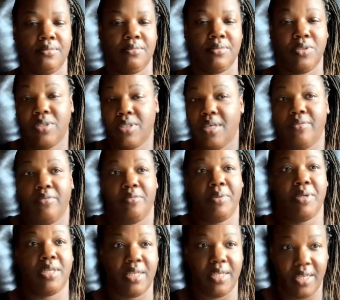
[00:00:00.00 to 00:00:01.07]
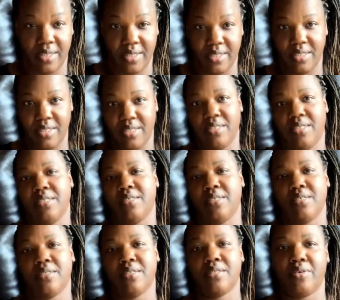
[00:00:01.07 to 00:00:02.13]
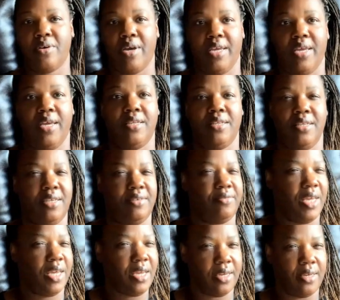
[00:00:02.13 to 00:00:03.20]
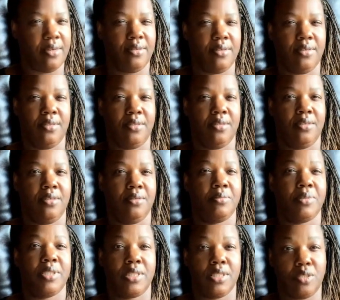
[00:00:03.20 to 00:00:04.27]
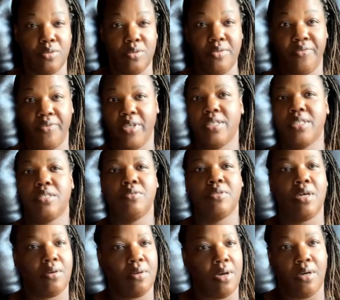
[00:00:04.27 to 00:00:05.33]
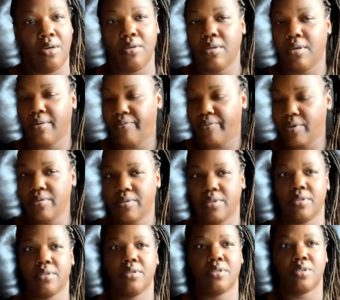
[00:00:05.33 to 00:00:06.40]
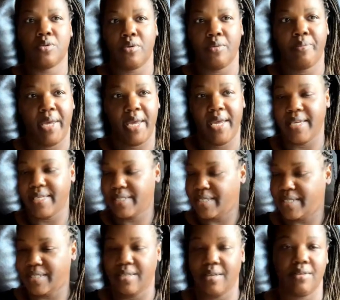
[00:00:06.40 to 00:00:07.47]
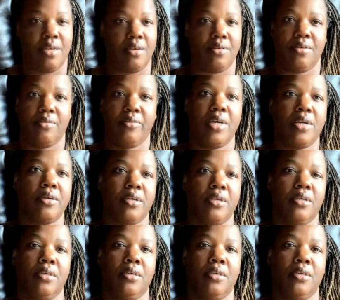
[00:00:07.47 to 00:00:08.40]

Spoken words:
You said we've been together 6 years, so I can't leave now. But the truth is, you don't owe your future to a past that's no longer working.